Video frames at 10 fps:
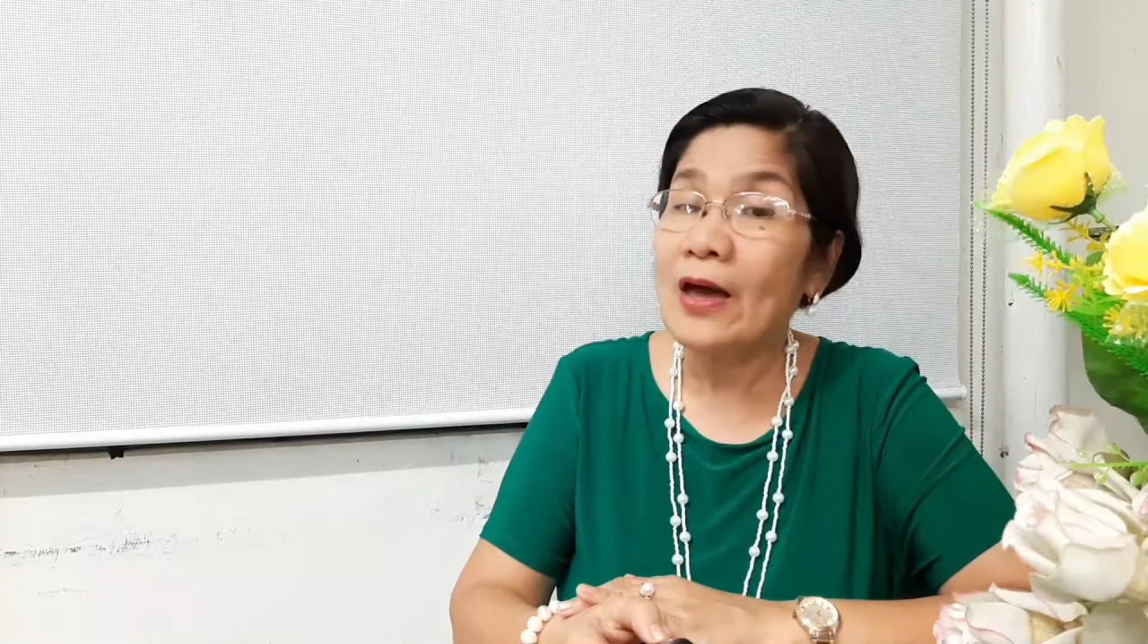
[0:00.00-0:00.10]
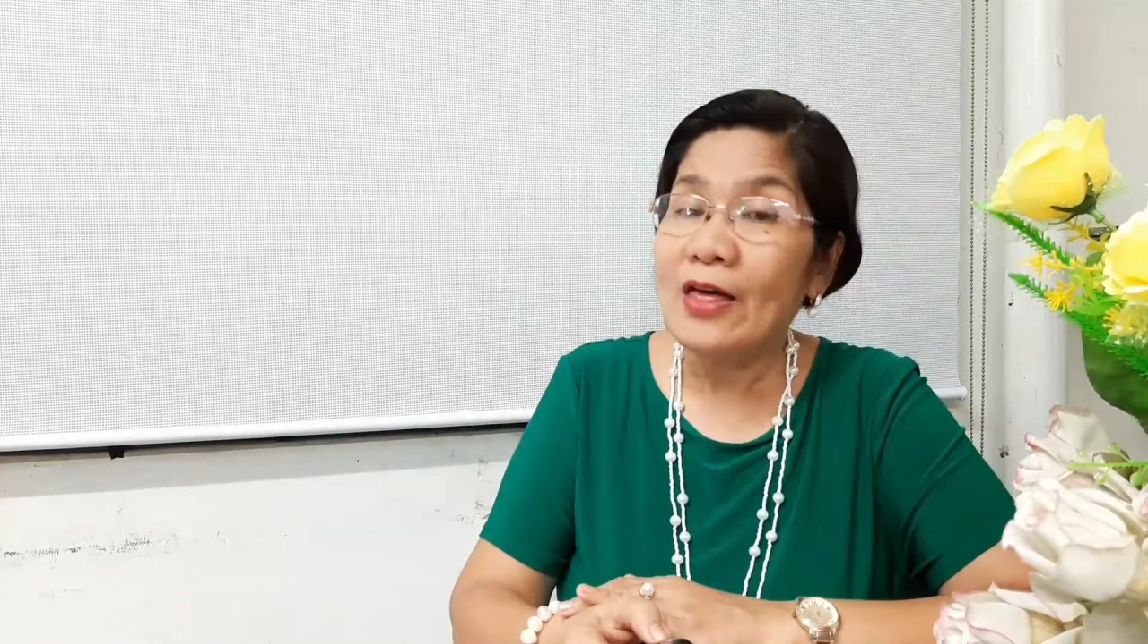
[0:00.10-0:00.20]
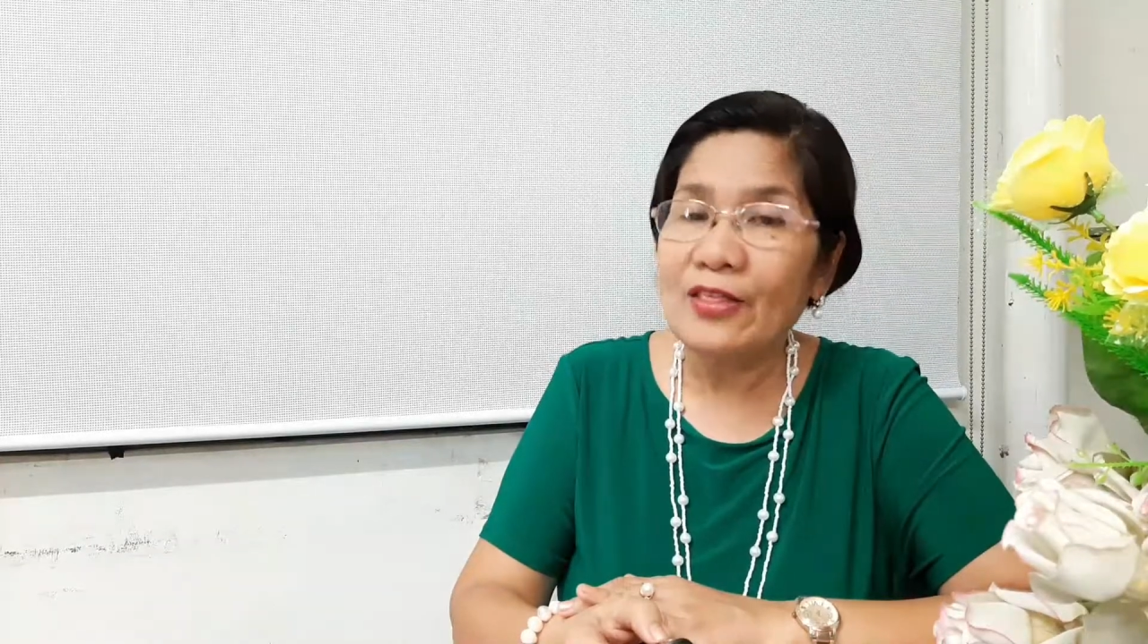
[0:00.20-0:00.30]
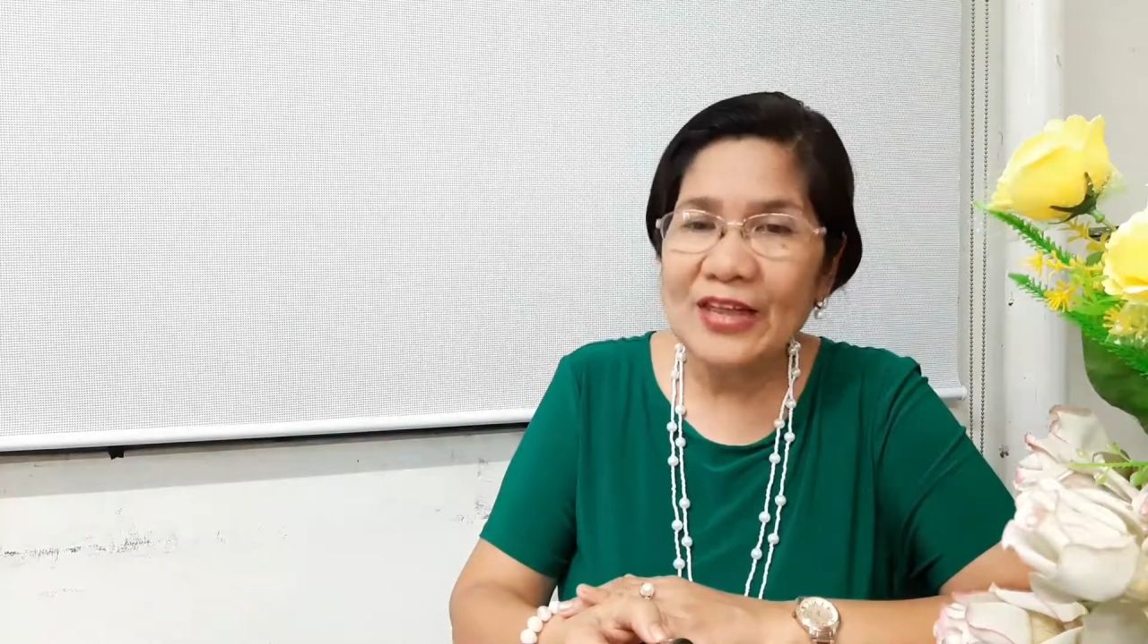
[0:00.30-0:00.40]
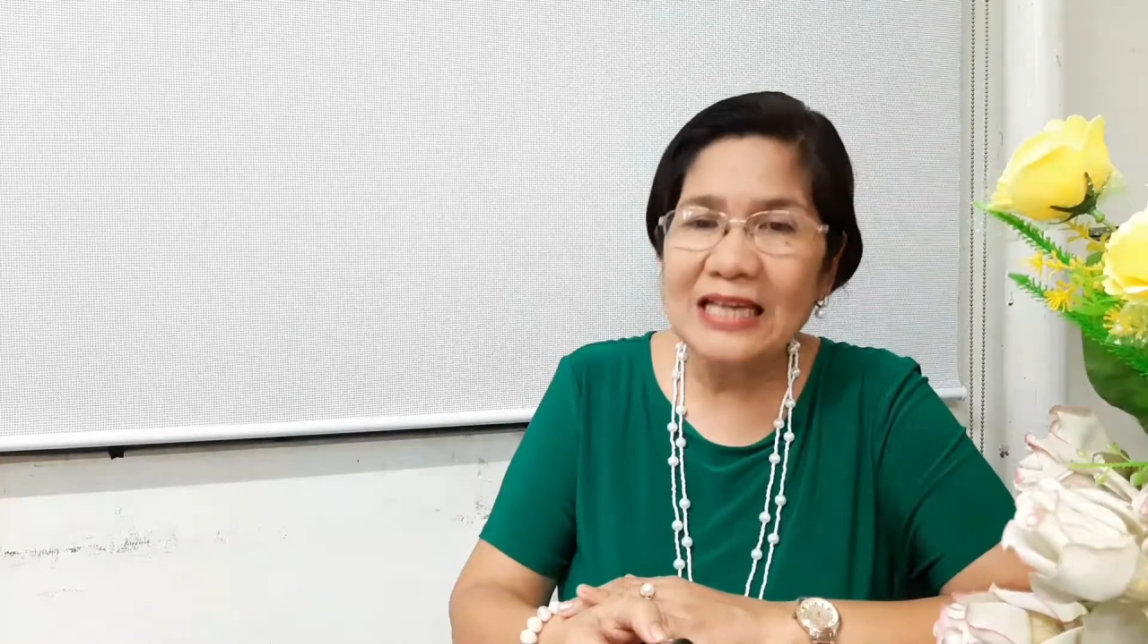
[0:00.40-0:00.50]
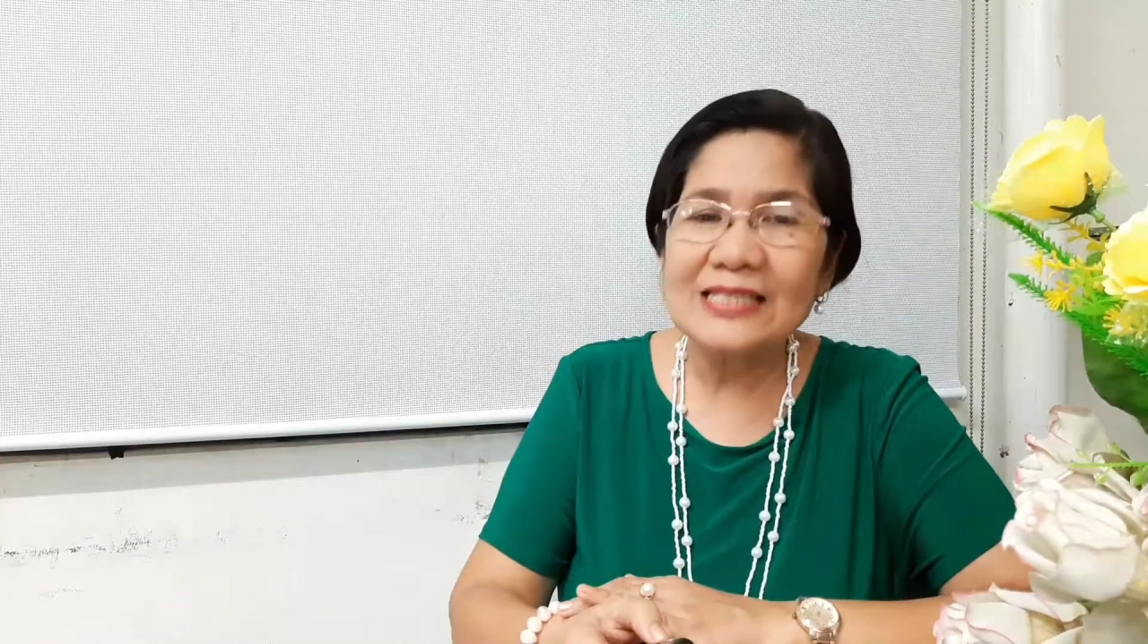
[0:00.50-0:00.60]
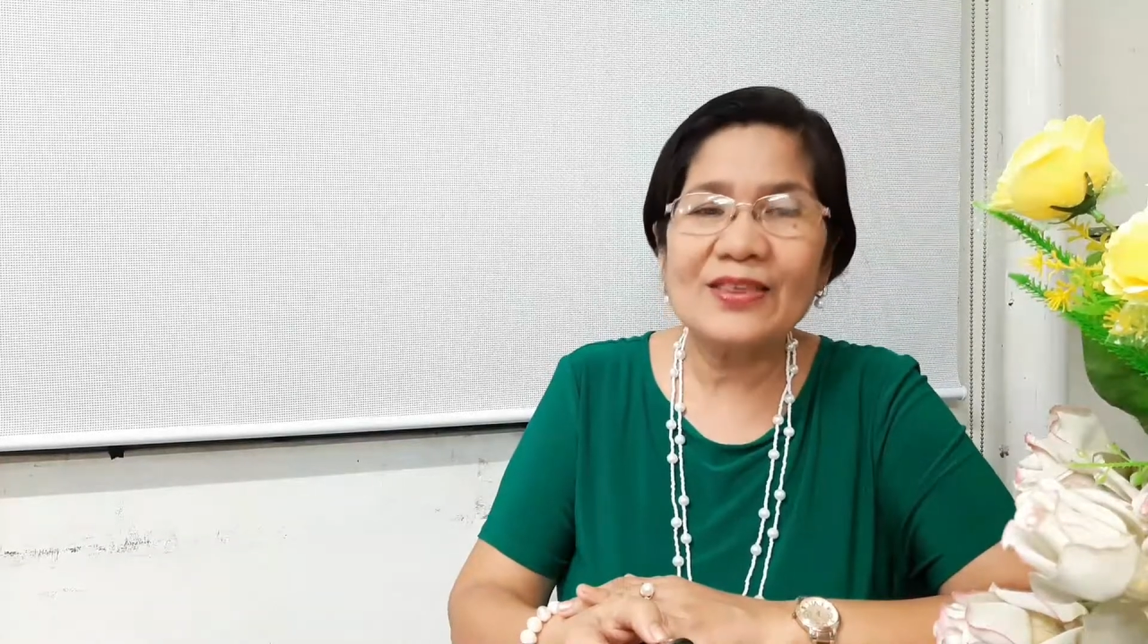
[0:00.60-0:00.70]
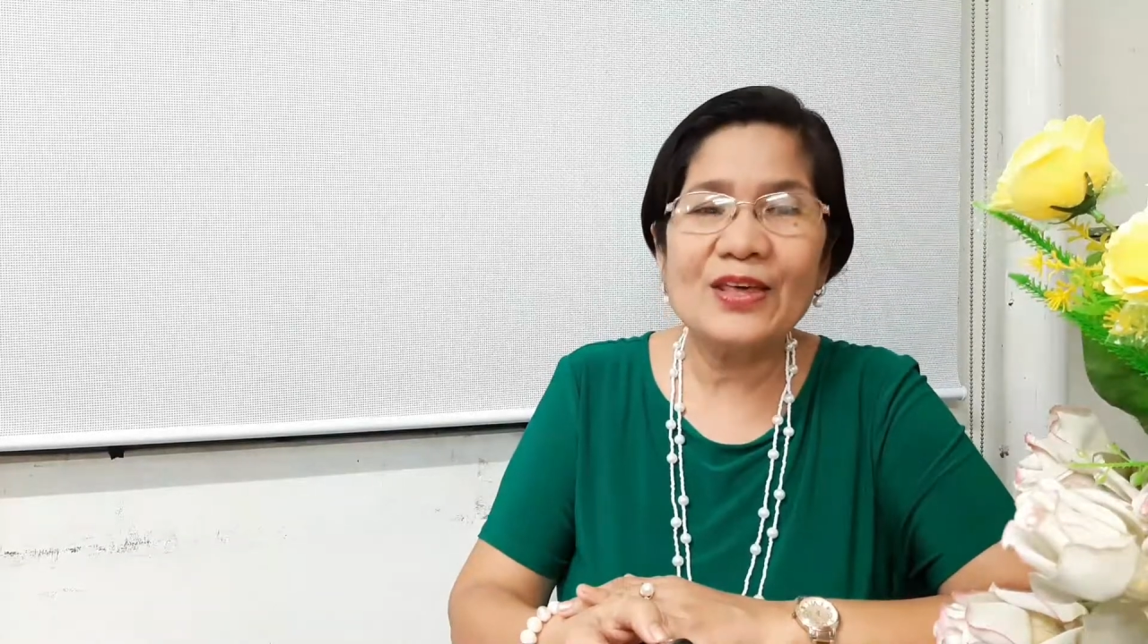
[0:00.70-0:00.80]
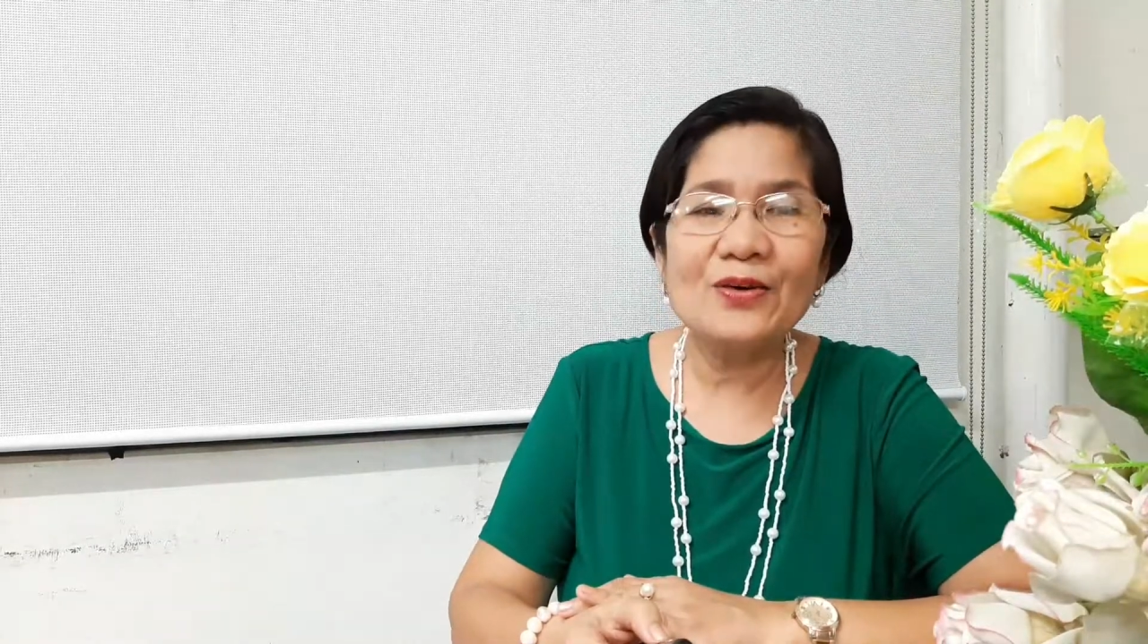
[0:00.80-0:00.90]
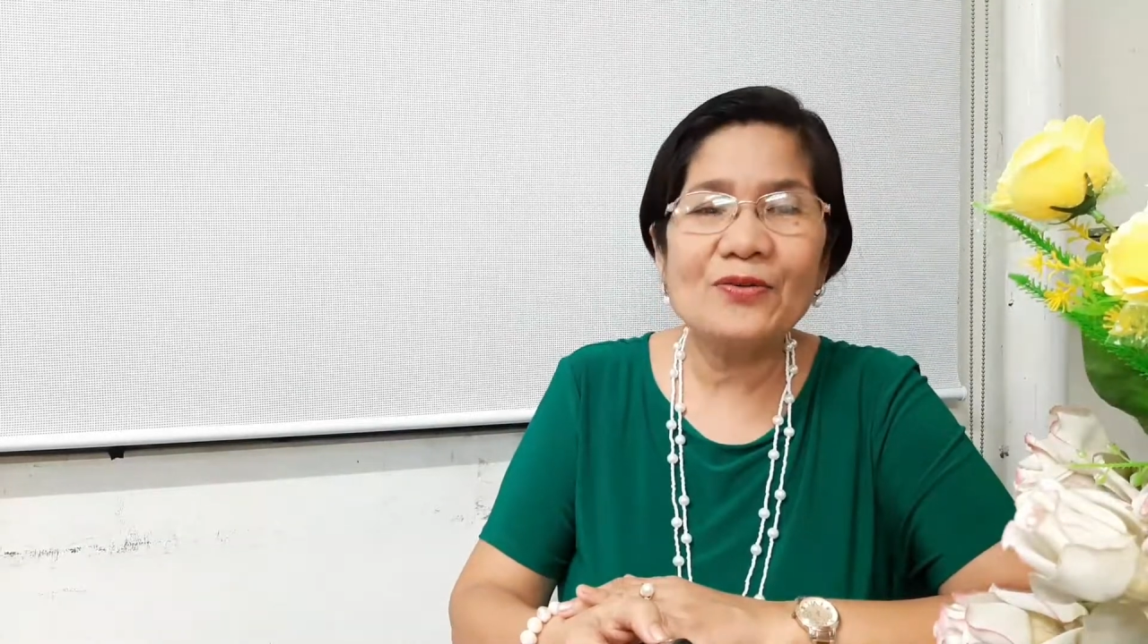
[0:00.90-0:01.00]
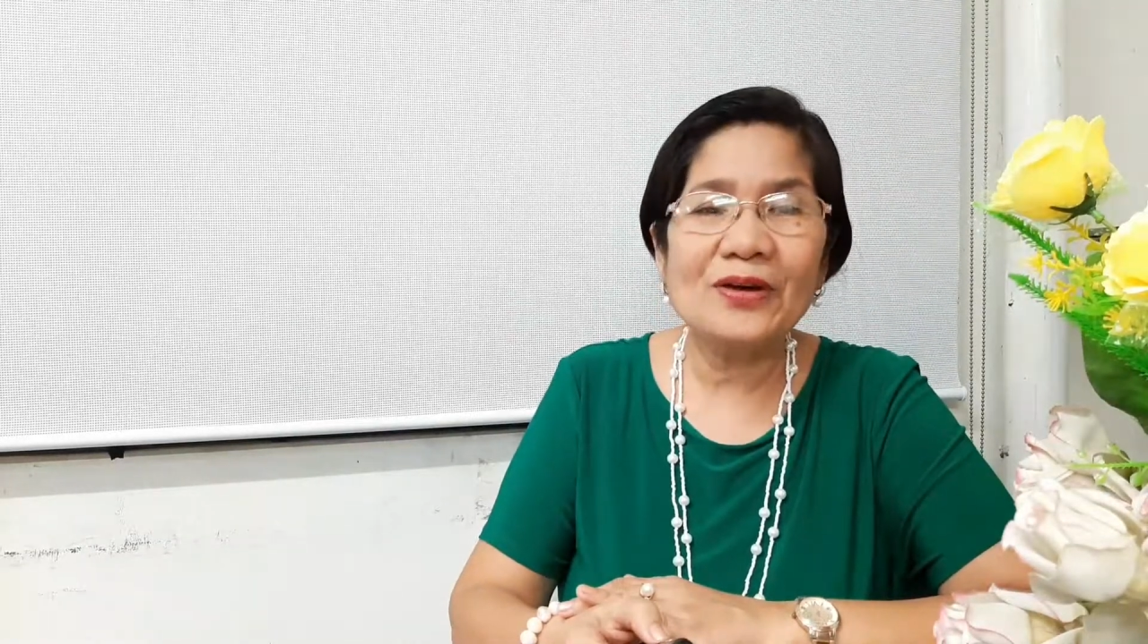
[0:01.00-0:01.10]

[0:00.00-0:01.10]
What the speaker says: This theory